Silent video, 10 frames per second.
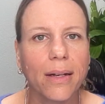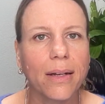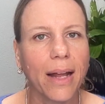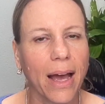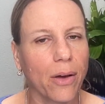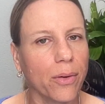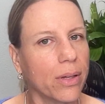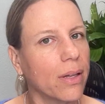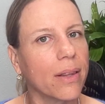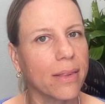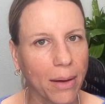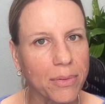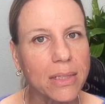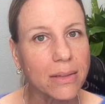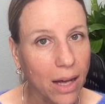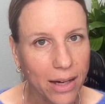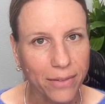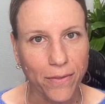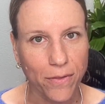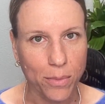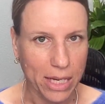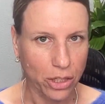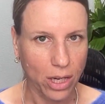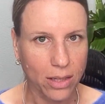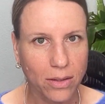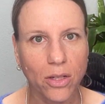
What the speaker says: Now, that was a lot of information,